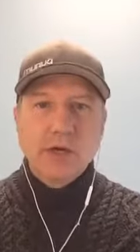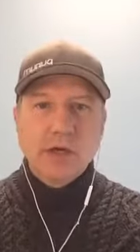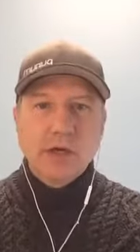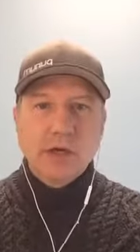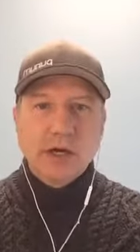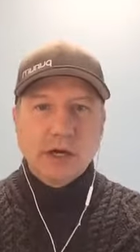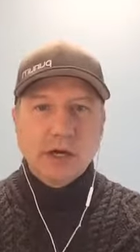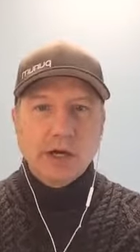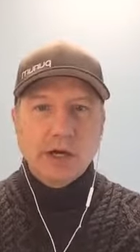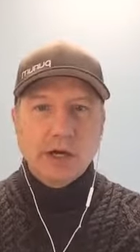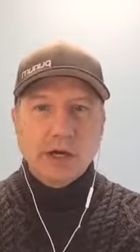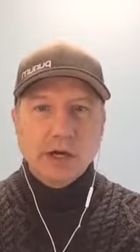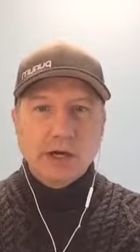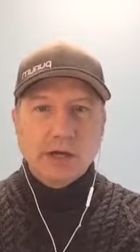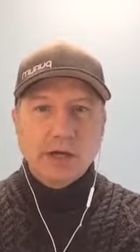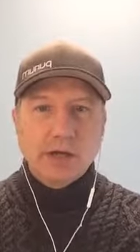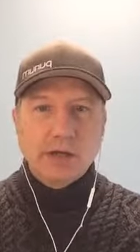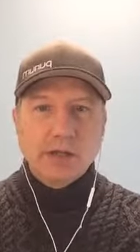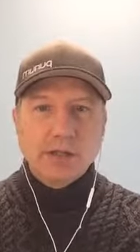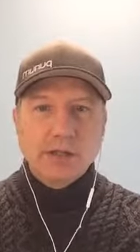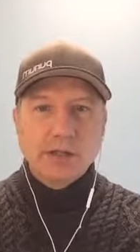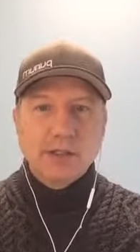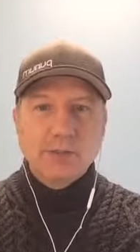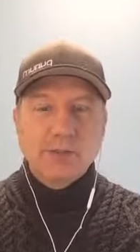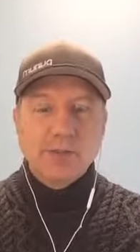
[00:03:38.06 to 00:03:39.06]

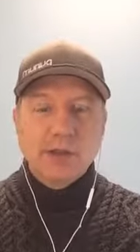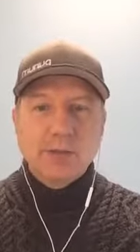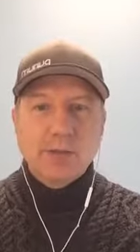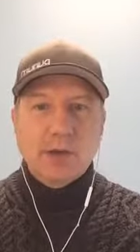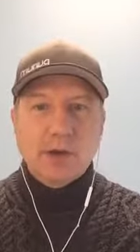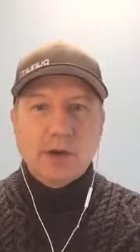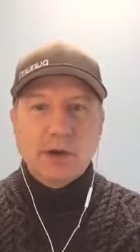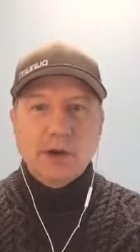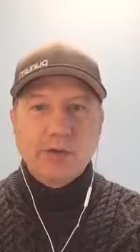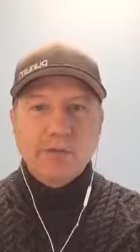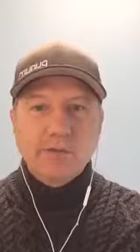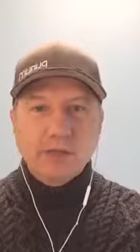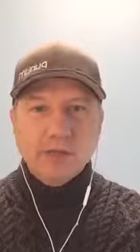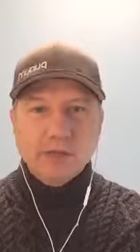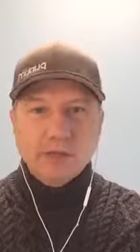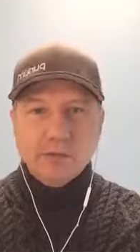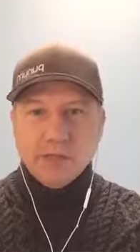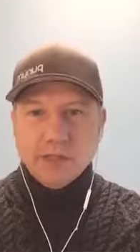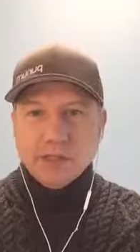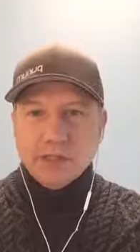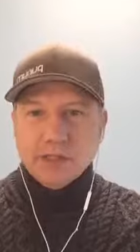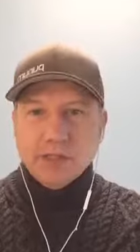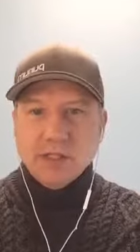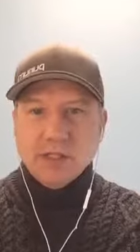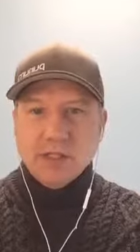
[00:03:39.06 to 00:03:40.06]
Uh, to be part of this
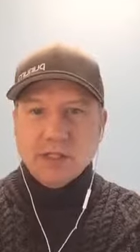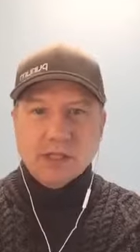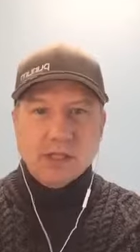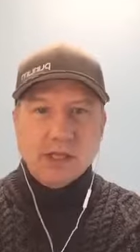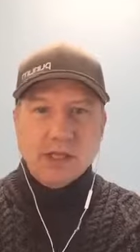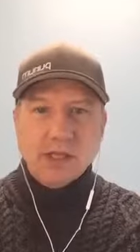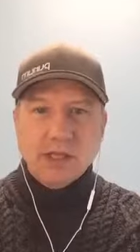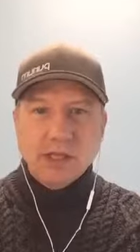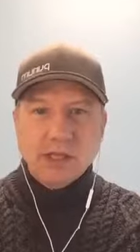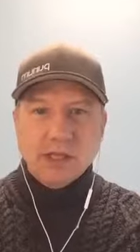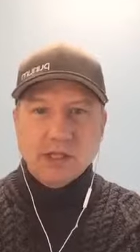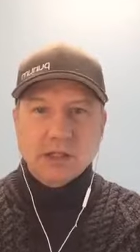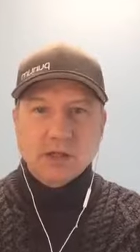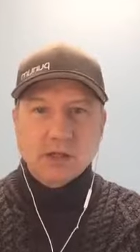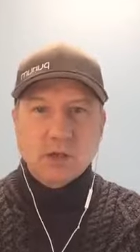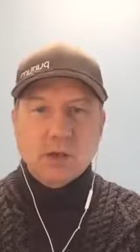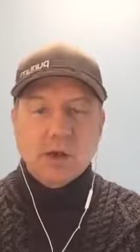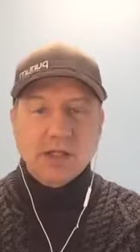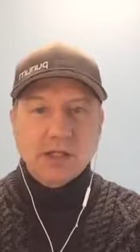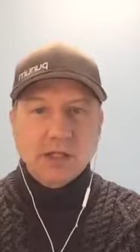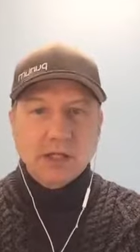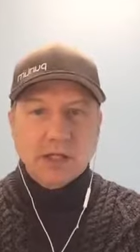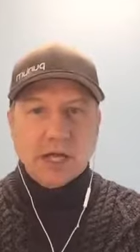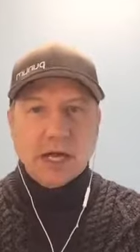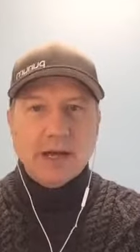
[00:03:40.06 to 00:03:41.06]
business, and I think it's
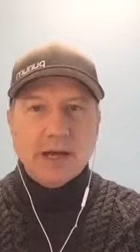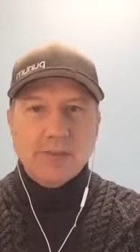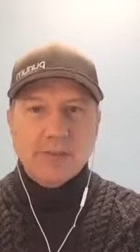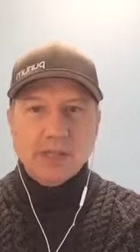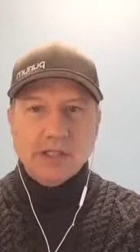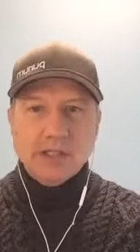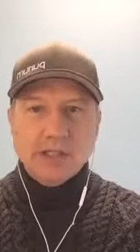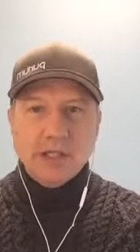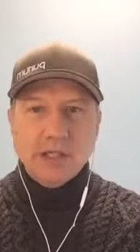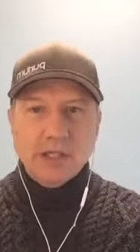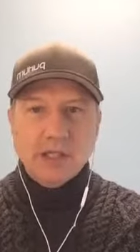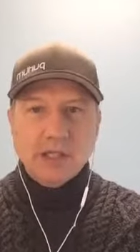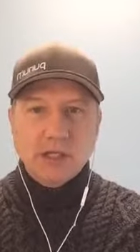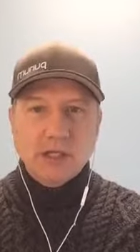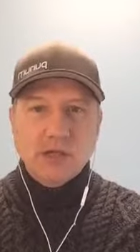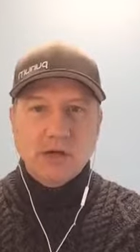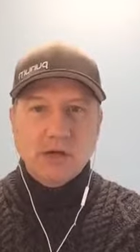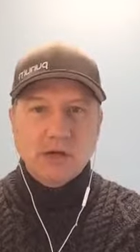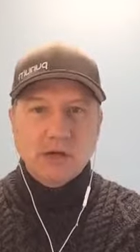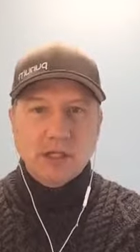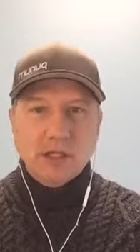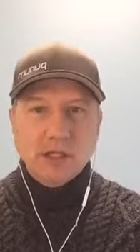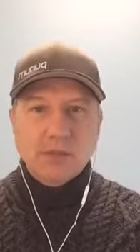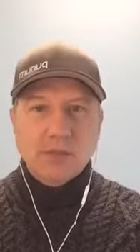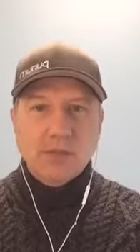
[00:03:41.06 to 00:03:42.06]
quite the opposite. You
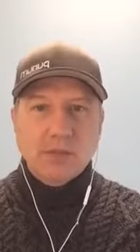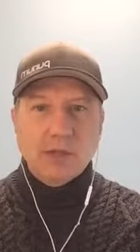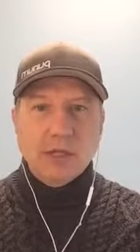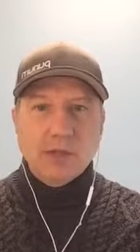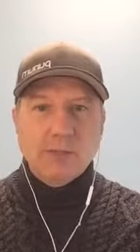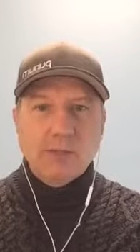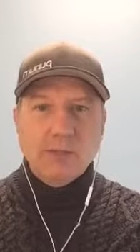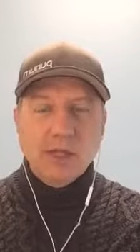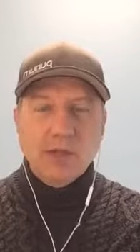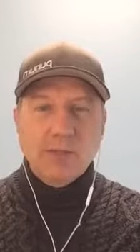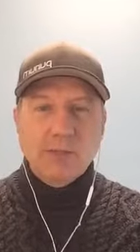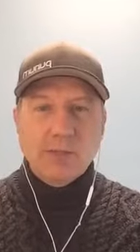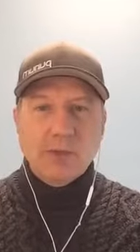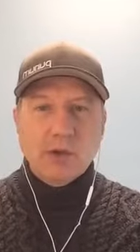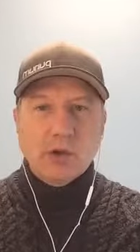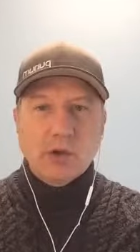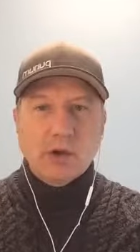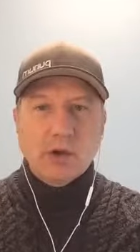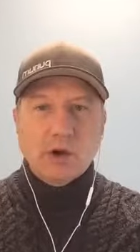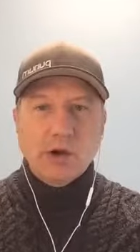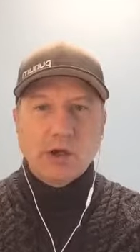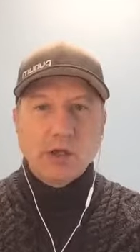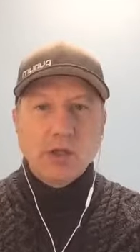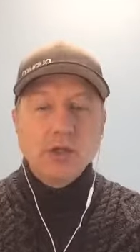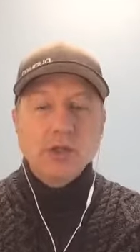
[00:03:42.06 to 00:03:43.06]
know that that people
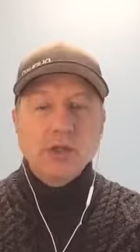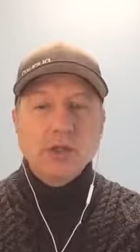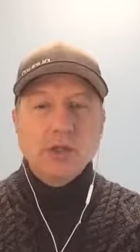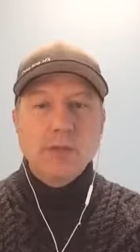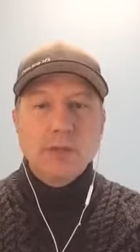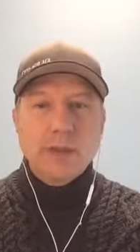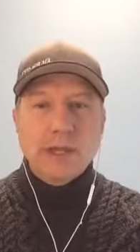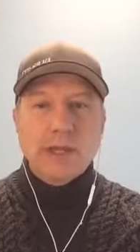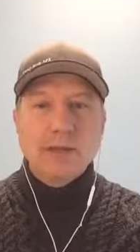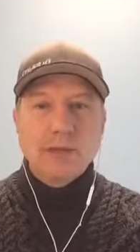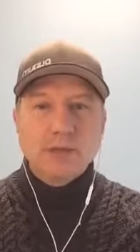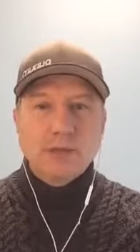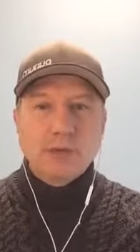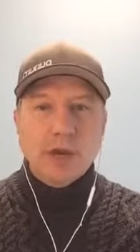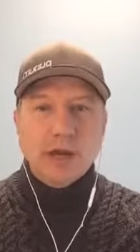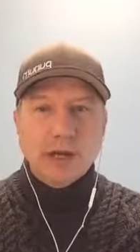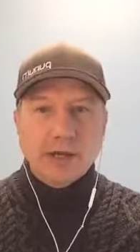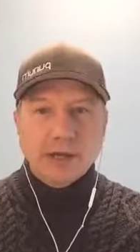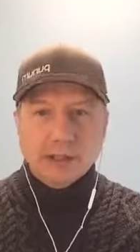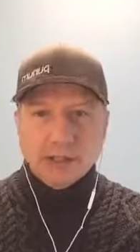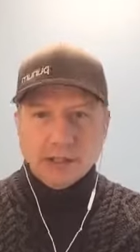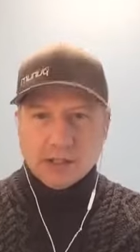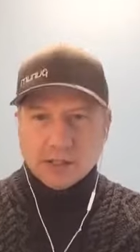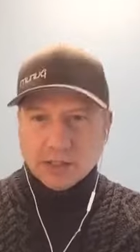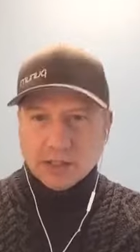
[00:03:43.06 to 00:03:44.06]
are used to making
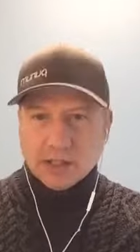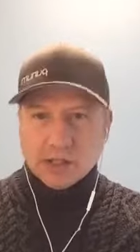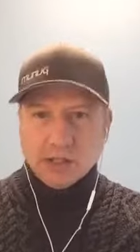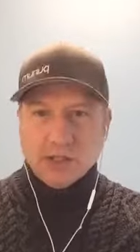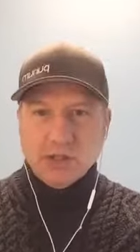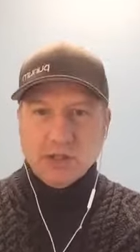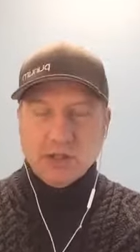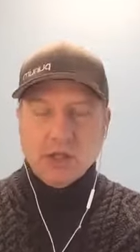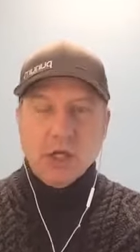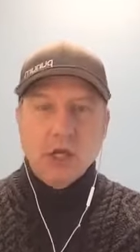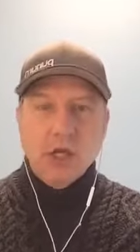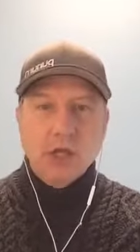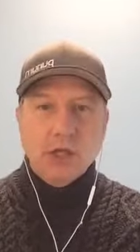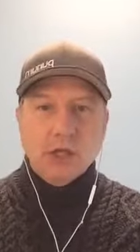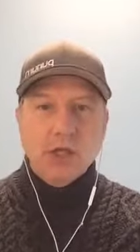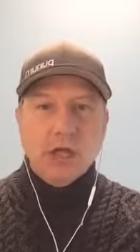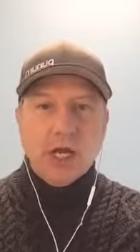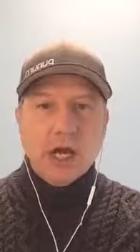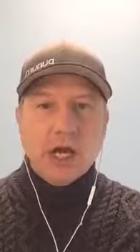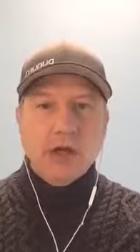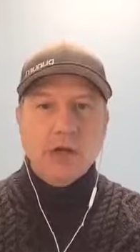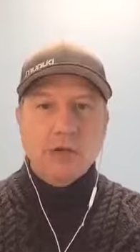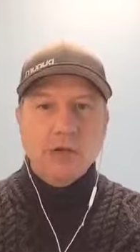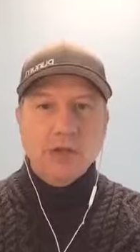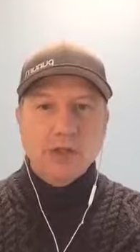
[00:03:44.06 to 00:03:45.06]
product decisions,
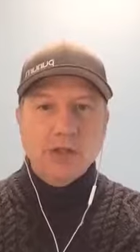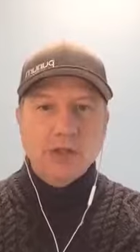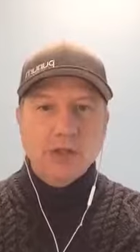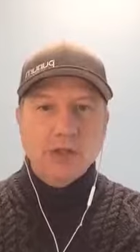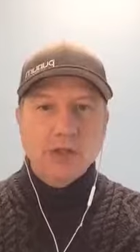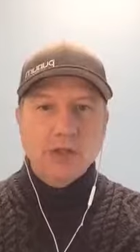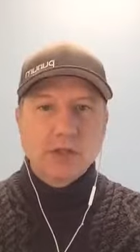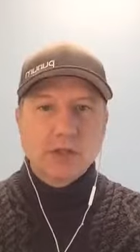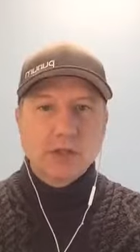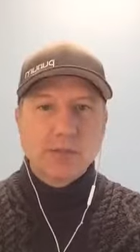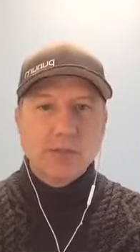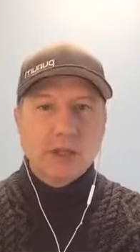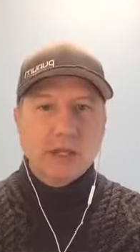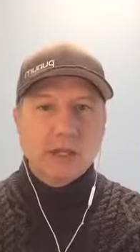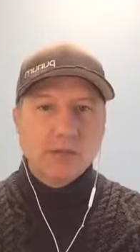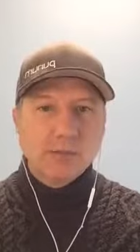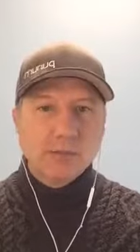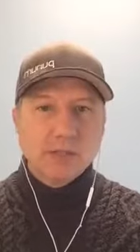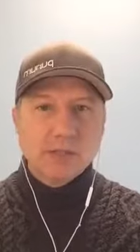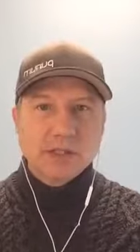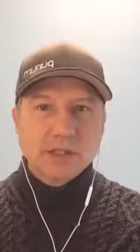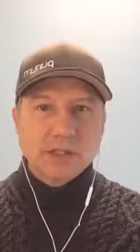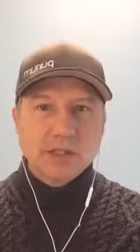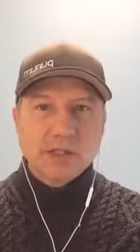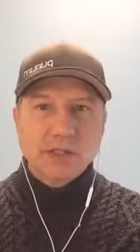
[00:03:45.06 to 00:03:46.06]
not always used to making
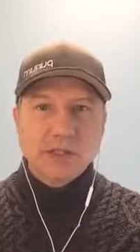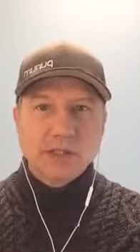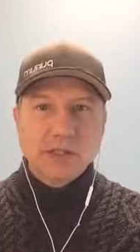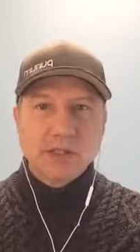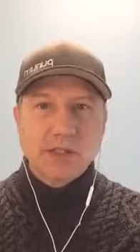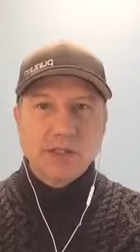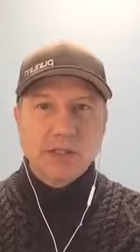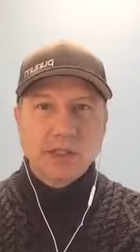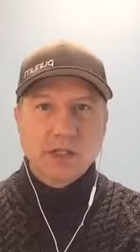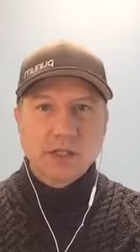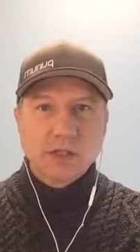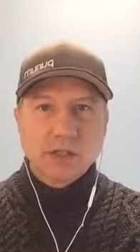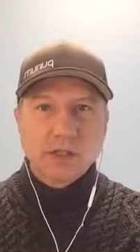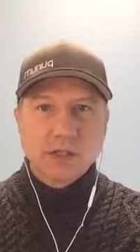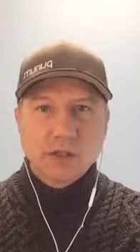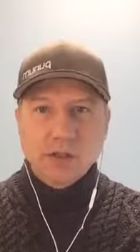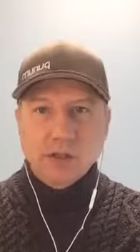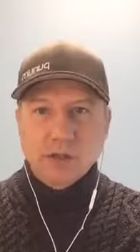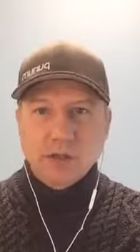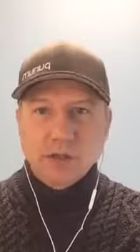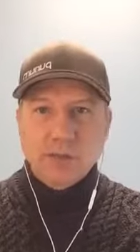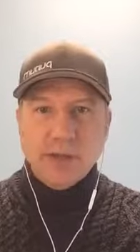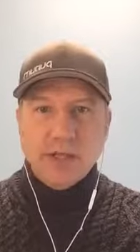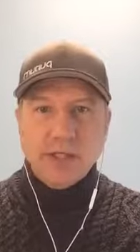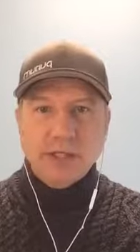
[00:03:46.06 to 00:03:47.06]
business decisions. So
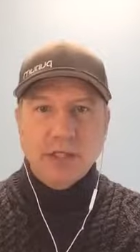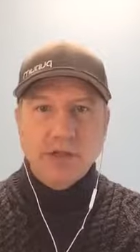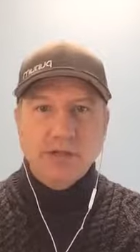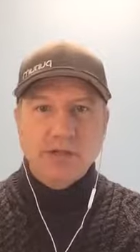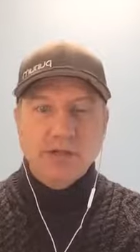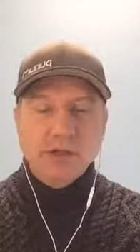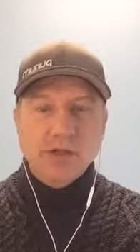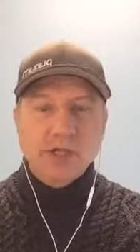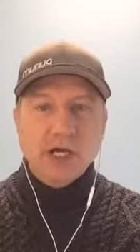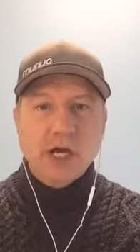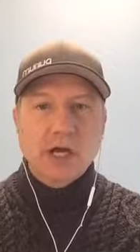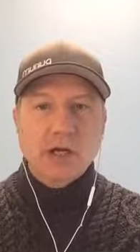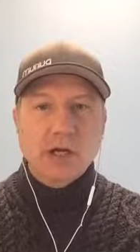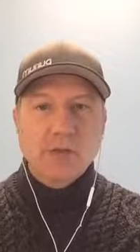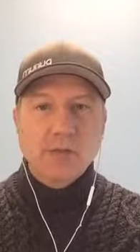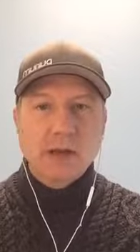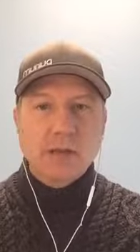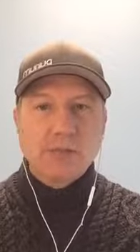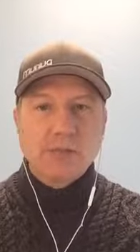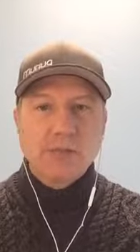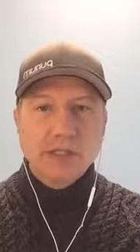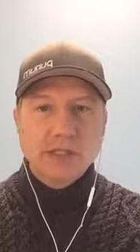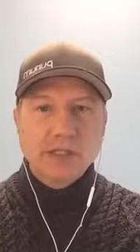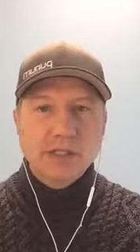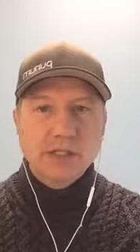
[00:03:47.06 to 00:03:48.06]
especially if you're talking
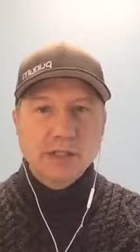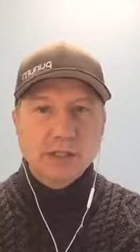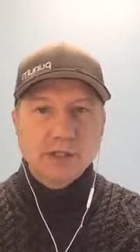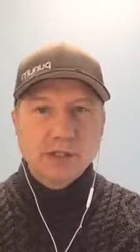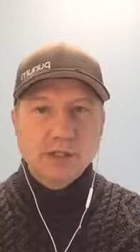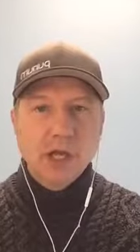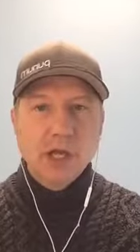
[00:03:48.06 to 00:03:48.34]
about business,